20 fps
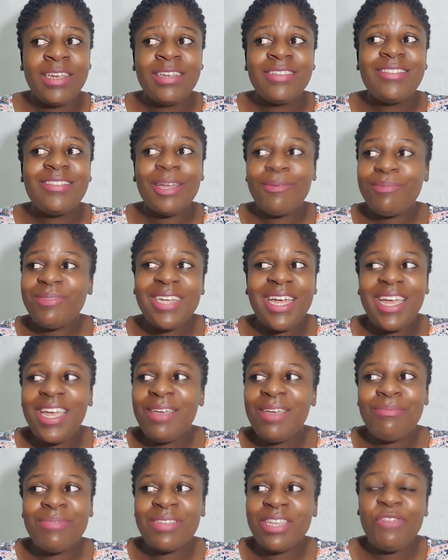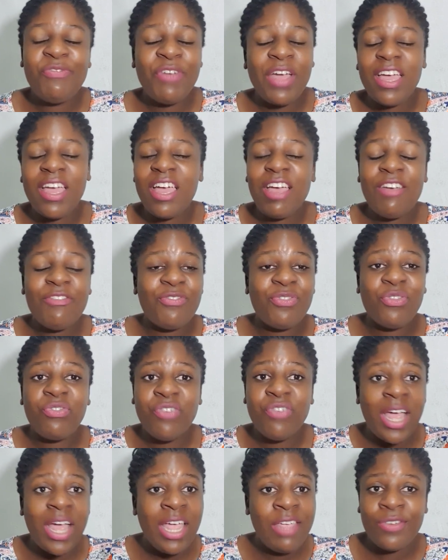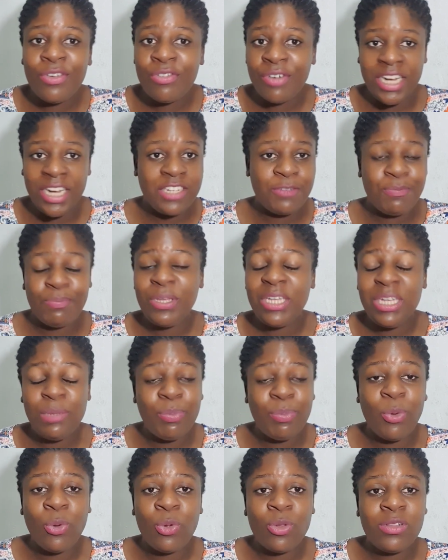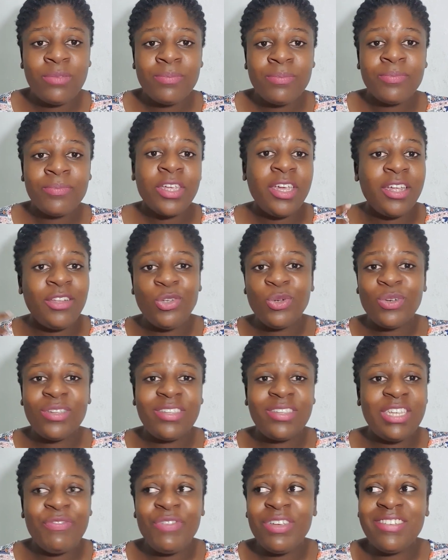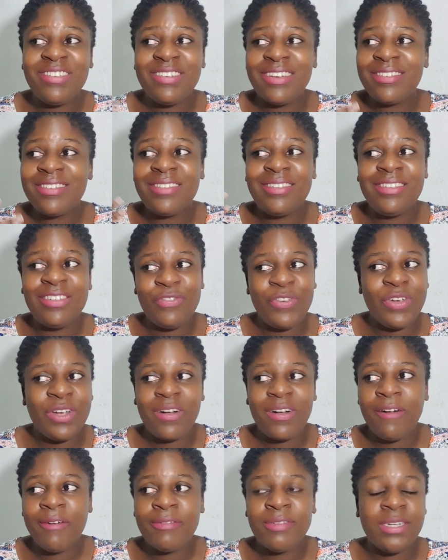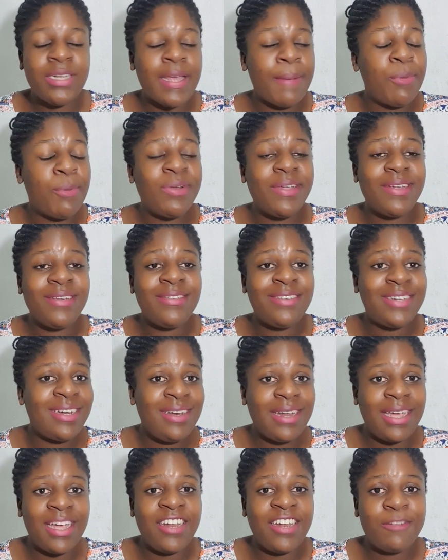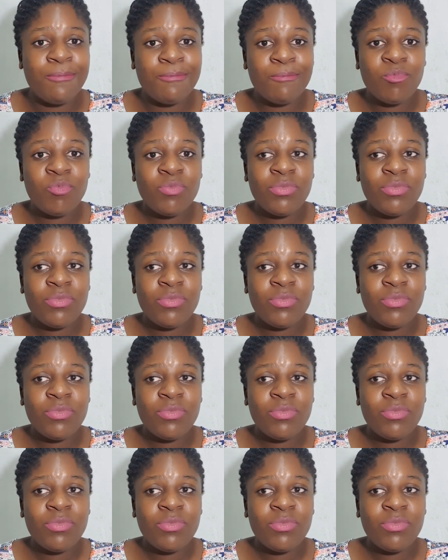sometimes if I have 5 great people and your CV is just difficult and I'm on a deadline,